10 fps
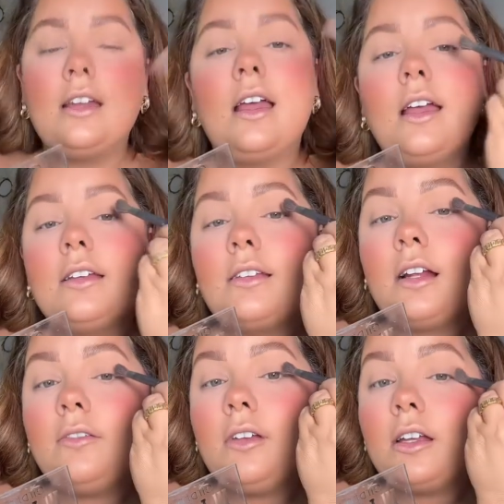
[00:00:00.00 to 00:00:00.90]
It's kind
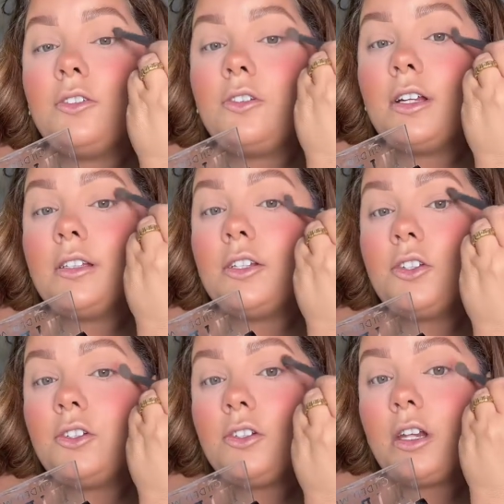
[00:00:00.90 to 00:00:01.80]
of like a
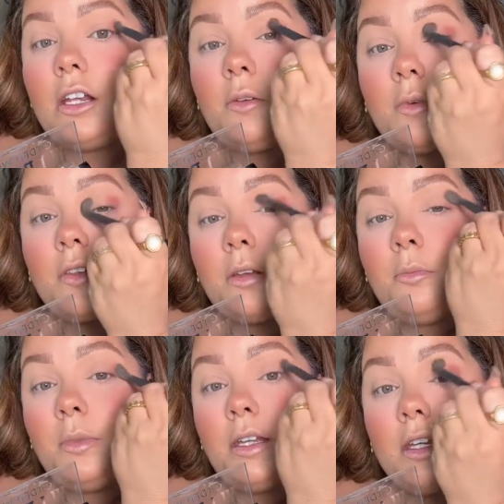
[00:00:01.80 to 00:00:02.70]
transition shade with a
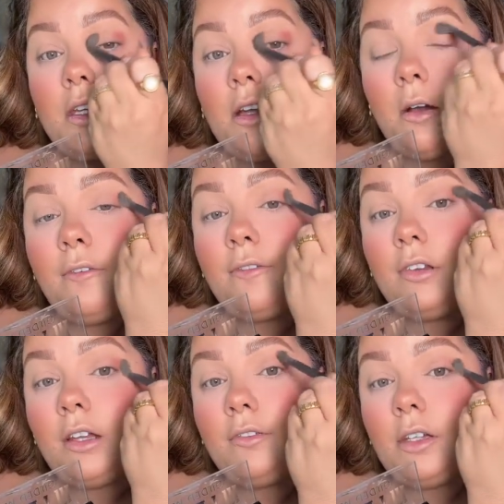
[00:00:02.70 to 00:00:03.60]
big
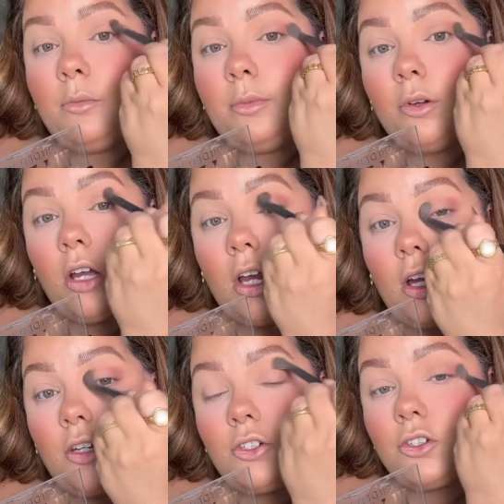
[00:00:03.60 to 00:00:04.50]
fluffy
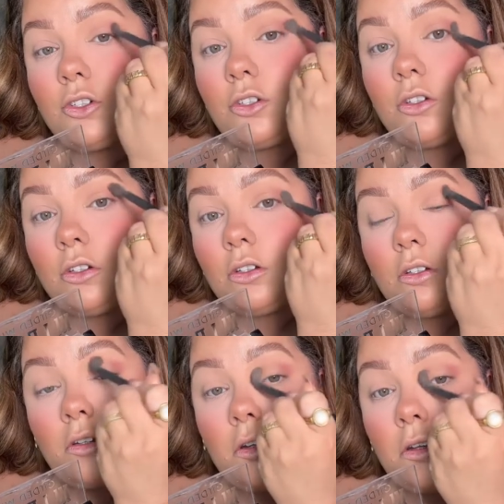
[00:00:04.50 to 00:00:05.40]
brush.
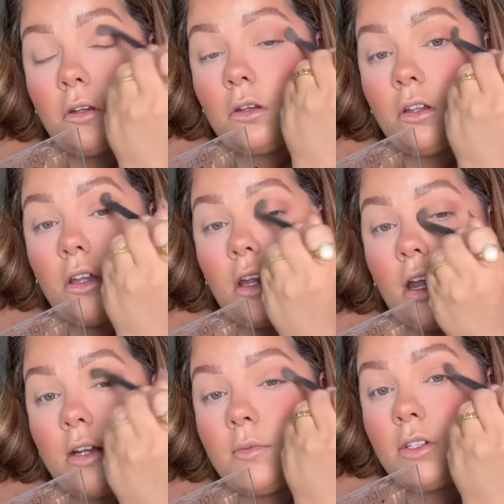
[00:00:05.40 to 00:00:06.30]

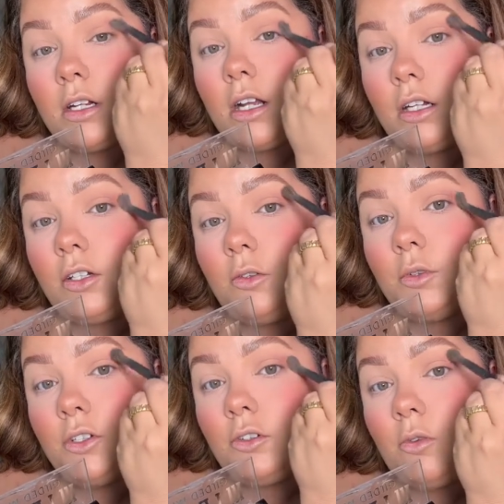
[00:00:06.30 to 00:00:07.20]
And I'm just gonna kind of do
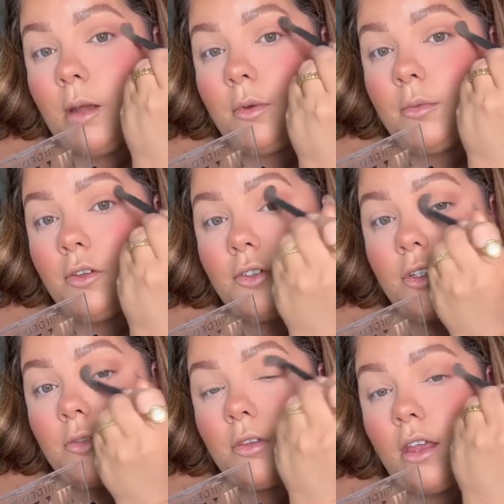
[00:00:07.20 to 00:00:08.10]
windshield wiper
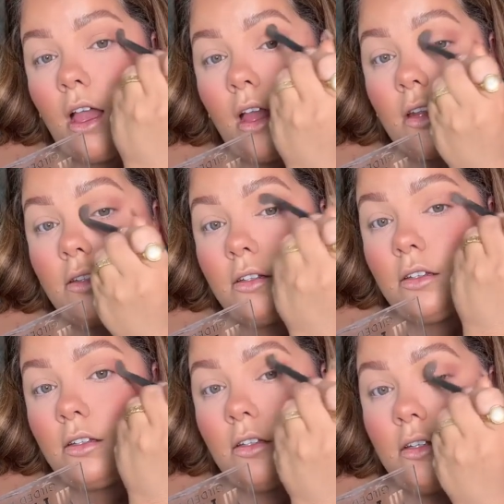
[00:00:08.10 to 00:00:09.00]
motions with that,
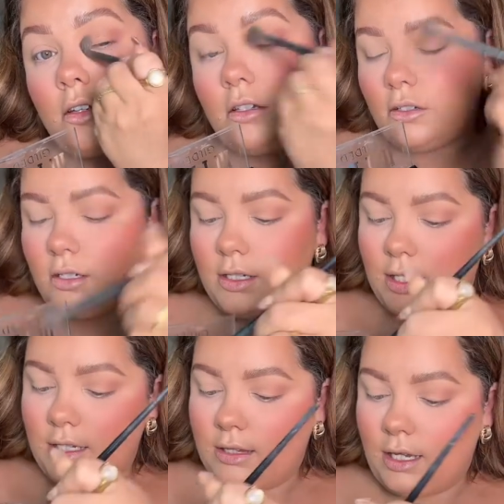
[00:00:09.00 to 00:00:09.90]
just to
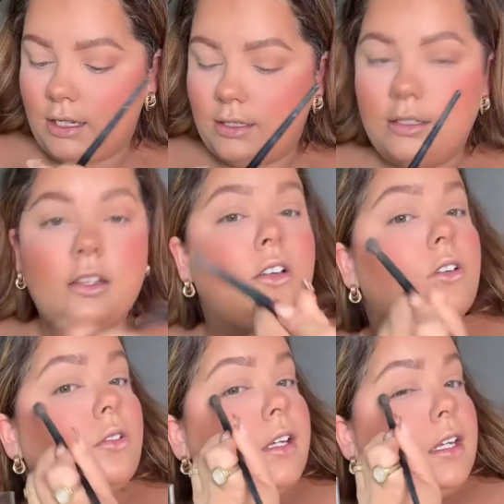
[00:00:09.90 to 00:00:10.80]
get that into the
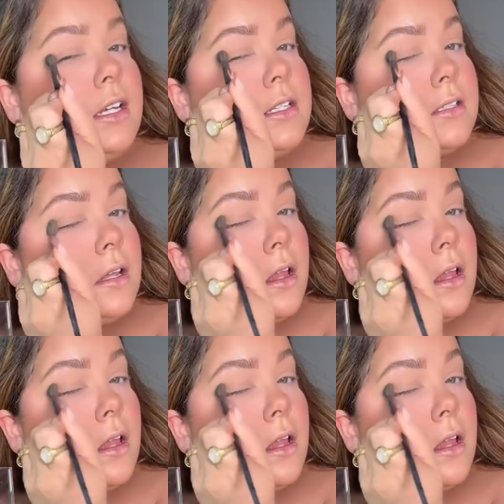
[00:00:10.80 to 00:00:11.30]
crease.